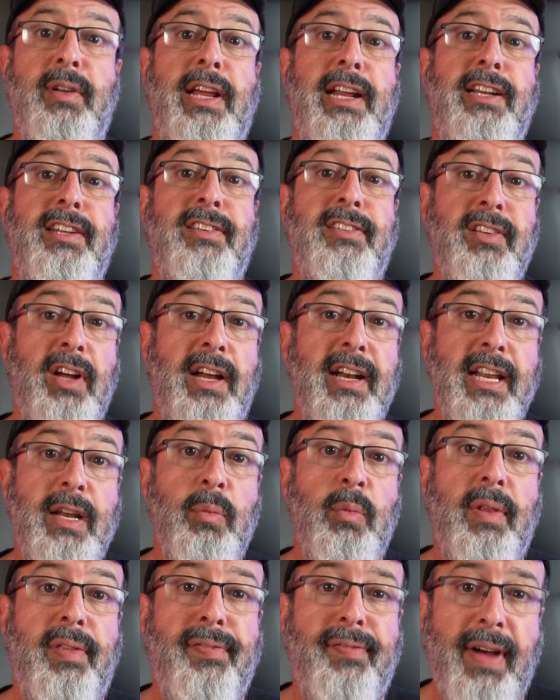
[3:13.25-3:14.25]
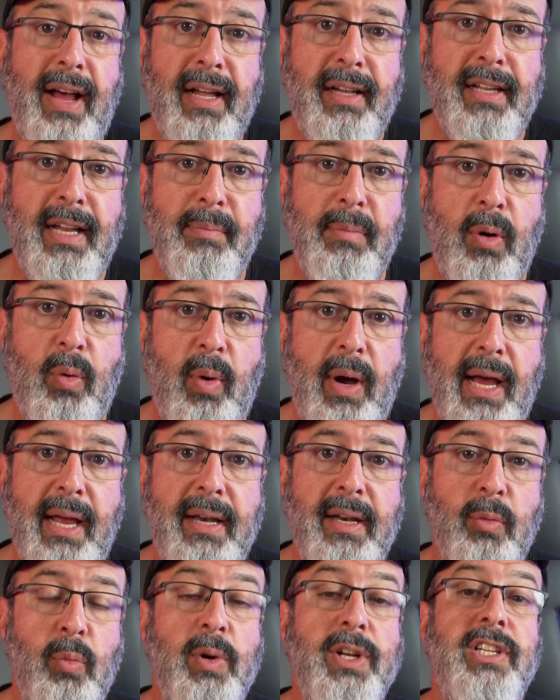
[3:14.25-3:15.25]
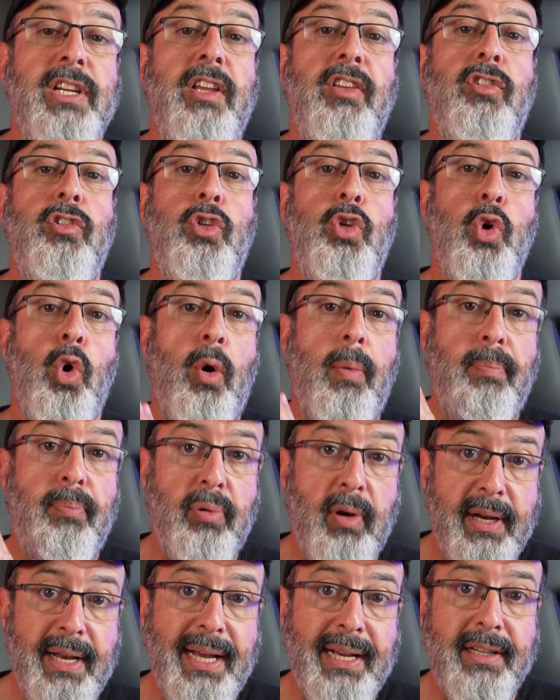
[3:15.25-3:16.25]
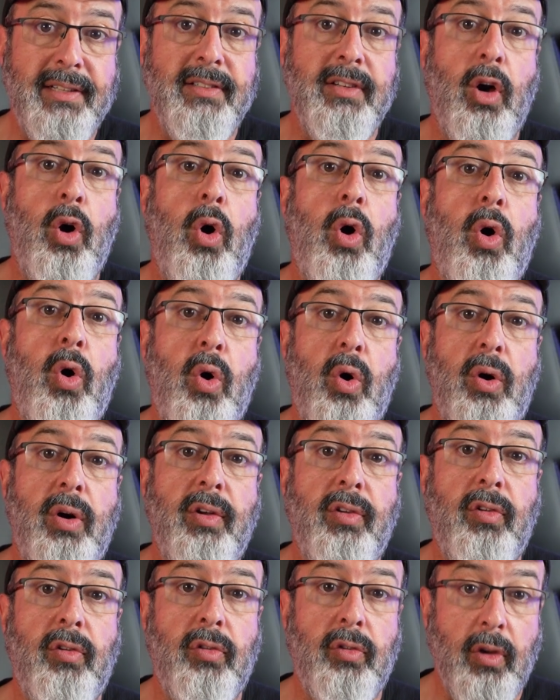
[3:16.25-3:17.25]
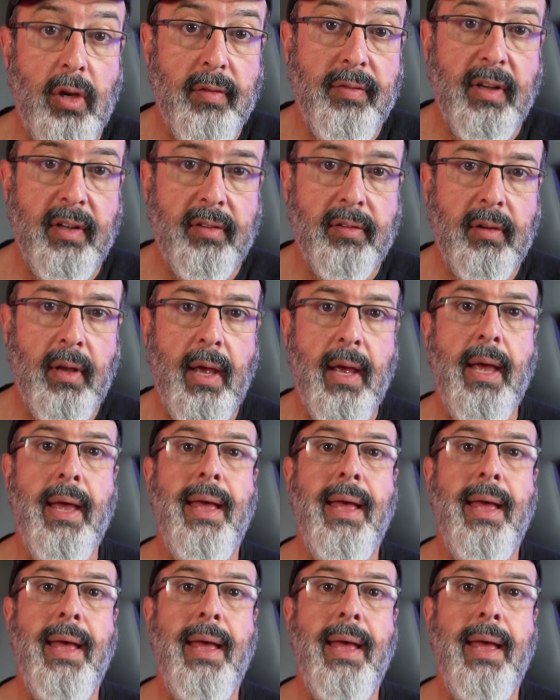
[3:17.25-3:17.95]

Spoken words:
And starting with file number 1, which is your product or service.